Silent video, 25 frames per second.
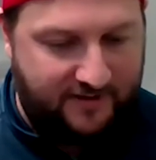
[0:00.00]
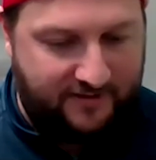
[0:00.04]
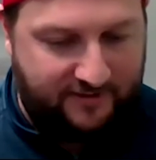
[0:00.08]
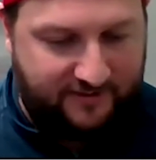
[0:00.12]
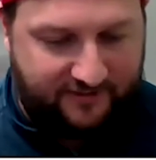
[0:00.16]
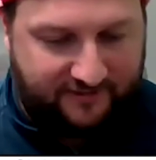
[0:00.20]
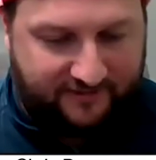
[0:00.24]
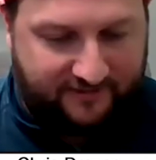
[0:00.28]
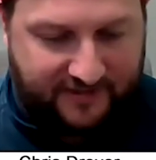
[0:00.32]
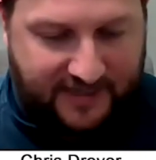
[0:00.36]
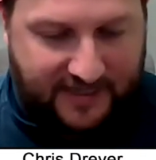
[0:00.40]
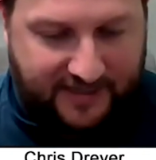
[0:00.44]

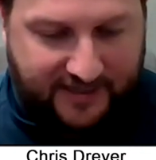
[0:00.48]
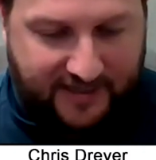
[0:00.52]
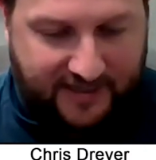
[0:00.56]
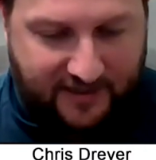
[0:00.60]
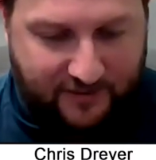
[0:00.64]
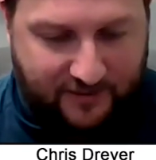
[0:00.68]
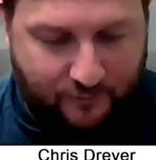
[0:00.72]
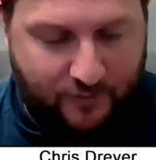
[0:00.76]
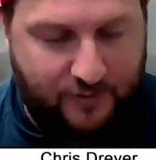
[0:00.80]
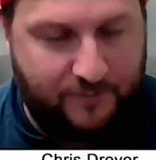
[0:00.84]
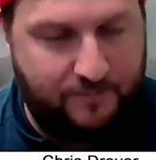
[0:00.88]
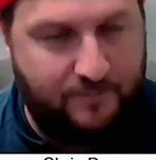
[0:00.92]
The
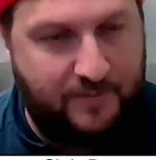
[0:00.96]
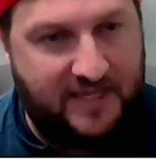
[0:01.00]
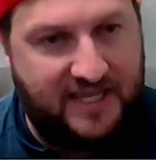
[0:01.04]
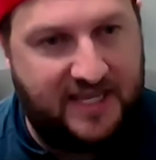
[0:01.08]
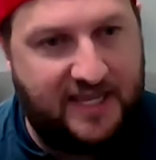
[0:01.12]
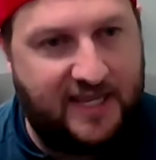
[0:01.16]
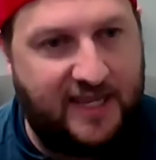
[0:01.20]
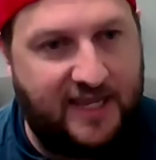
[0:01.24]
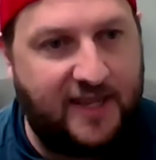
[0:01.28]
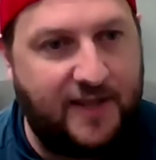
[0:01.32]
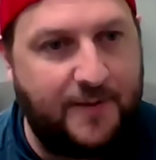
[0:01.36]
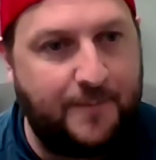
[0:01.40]
second would
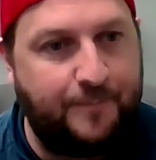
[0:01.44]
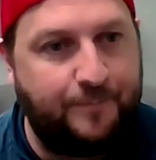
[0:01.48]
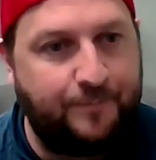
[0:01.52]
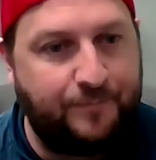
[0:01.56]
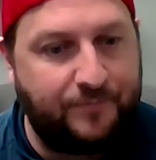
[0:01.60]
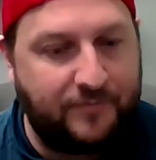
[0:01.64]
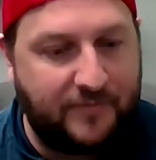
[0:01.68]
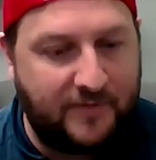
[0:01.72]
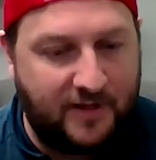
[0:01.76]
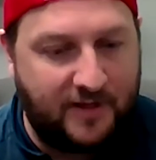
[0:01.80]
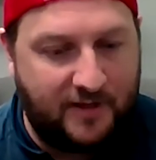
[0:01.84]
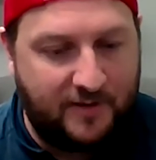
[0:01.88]
be
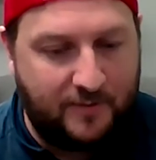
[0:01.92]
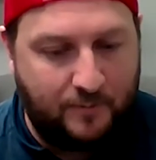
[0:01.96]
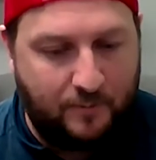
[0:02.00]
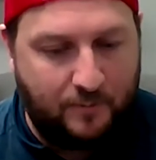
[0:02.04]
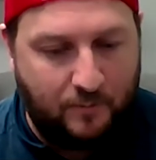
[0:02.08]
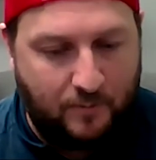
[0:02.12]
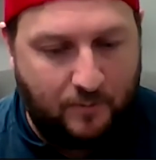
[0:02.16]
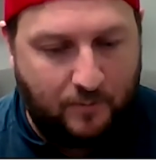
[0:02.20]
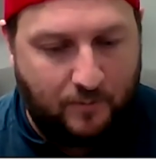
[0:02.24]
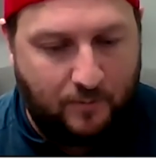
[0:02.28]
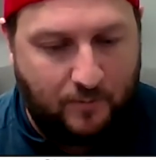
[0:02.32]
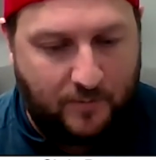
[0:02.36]

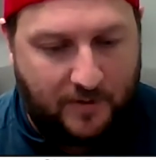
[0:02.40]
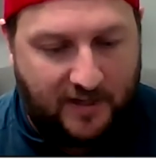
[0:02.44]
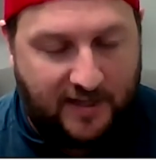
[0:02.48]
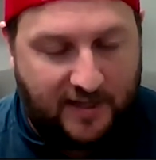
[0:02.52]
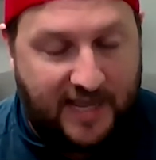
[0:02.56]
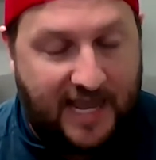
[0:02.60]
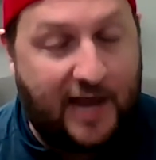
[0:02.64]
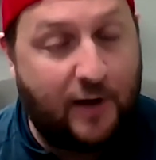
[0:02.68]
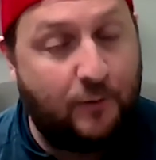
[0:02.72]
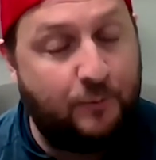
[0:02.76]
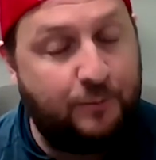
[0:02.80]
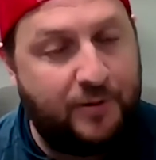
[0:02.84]

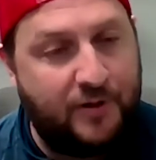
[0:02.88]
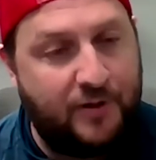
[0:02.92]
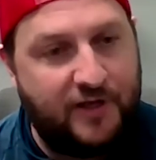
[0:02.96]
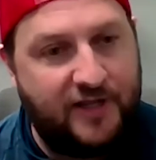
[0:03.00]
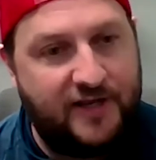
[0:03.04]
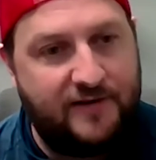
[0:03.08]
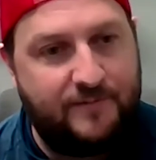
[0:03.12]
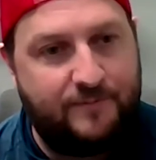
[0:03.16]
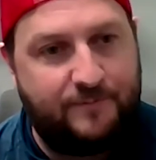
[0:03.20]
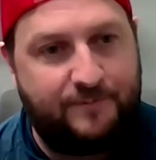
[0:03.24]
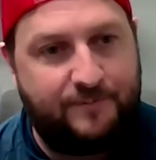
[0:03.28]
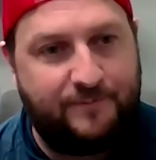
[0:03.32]

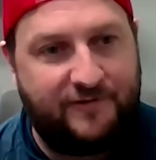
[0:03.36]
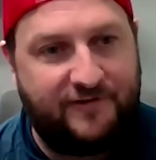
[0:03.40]
output.